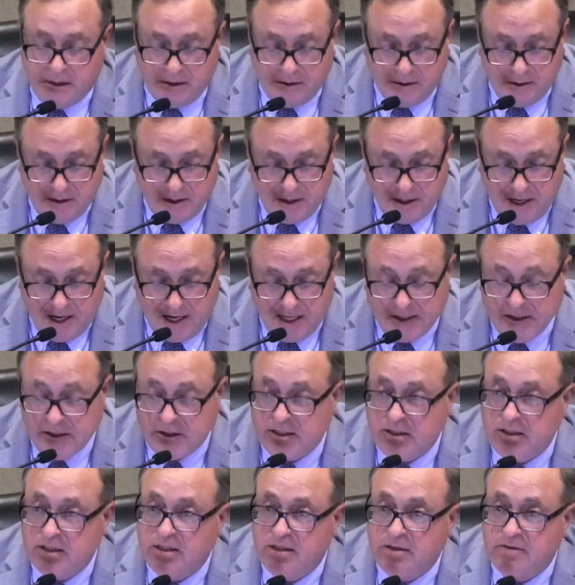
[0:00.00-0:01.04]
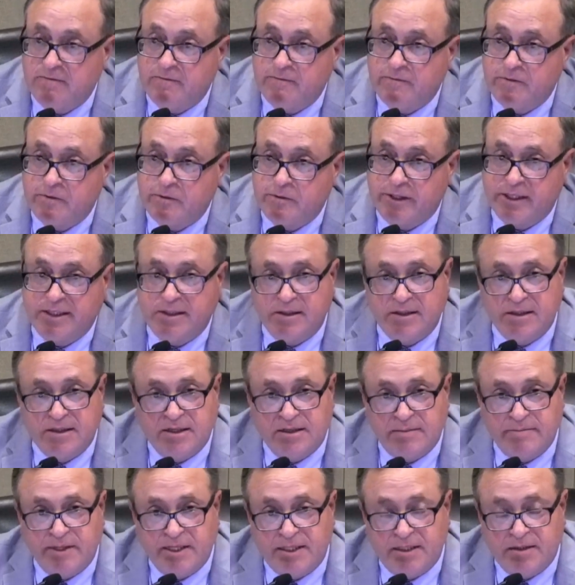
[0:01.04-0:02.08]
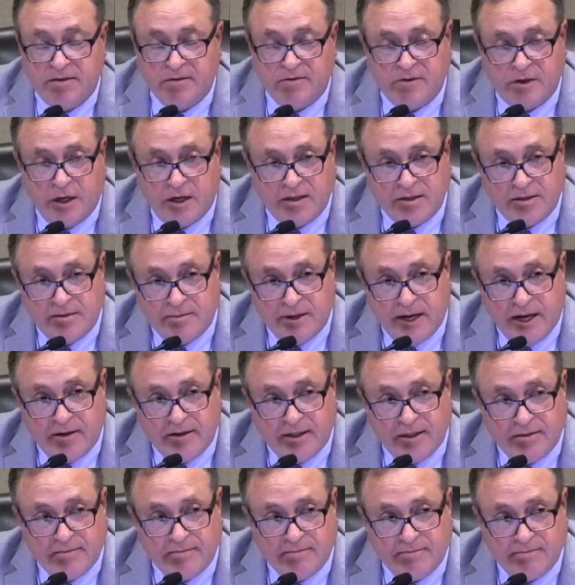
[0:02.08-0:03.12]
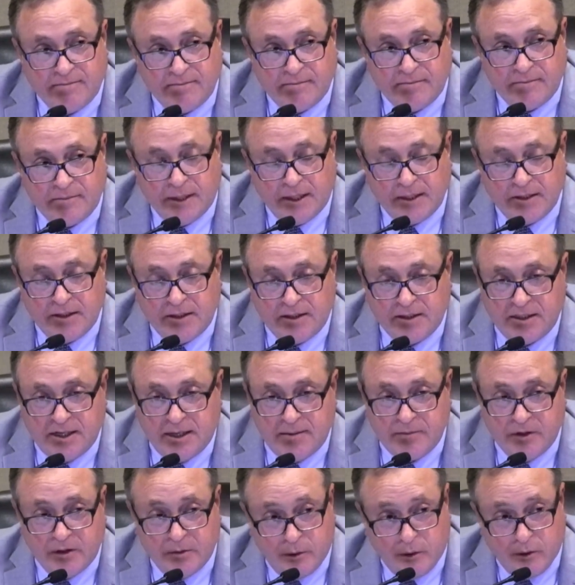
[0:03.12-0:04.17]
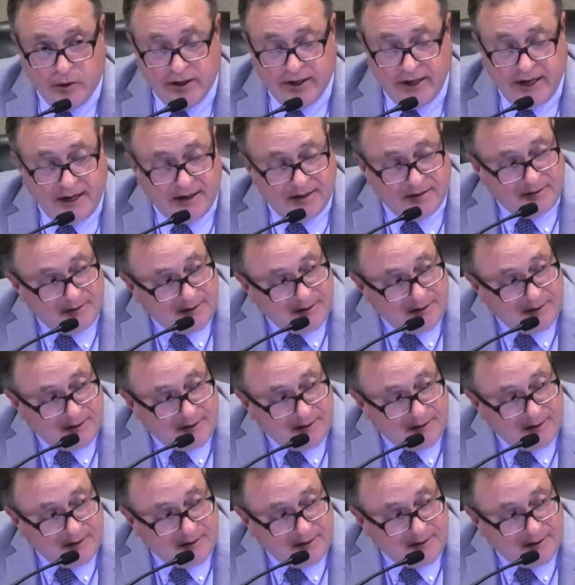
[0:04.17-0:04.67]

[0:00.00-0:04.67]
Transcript: I could have created a committee and talked about it. I could have come to the board and had a study